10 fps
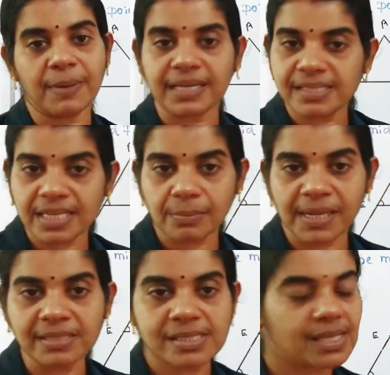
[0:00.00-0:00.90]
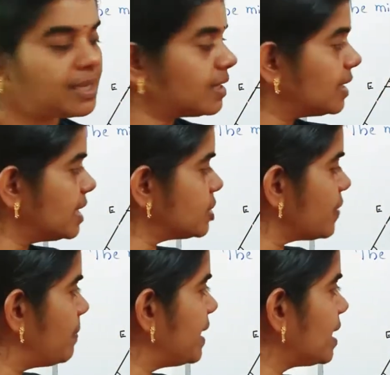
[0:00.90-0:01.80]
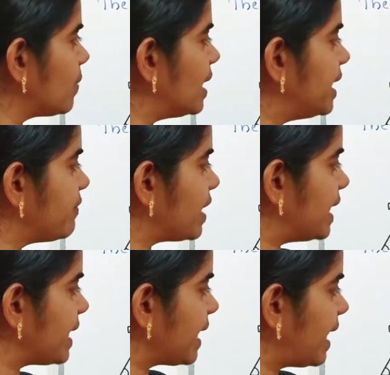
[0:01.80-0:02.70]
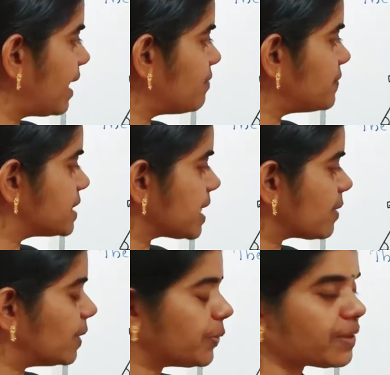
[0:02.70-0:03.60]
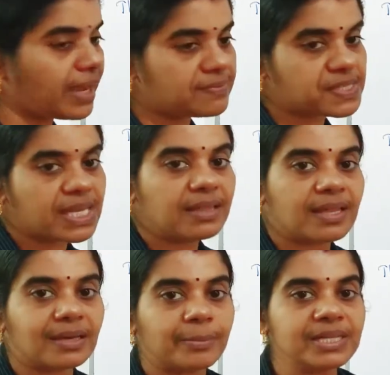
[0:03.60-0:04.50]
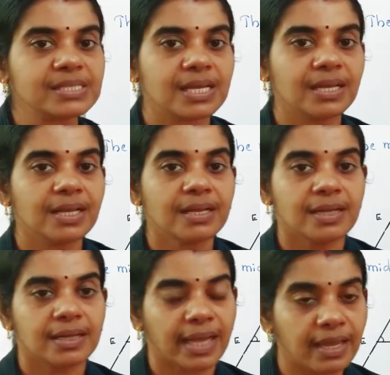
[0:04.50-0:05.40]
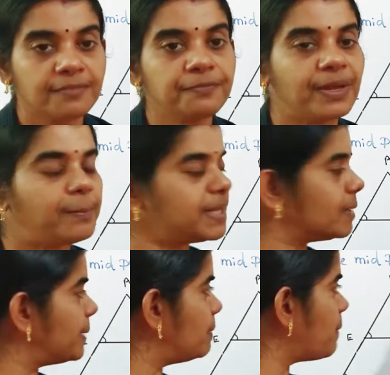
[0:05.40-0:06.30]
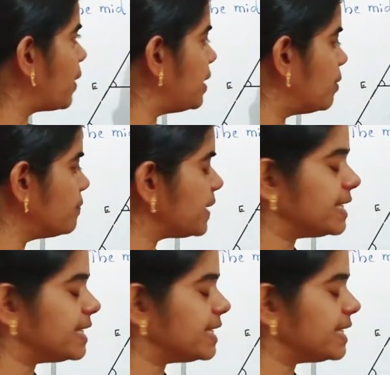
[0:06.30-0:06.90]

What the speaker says: Bisect means it will be equally dividing. AF is equal to FC. That means F will be the midpoint of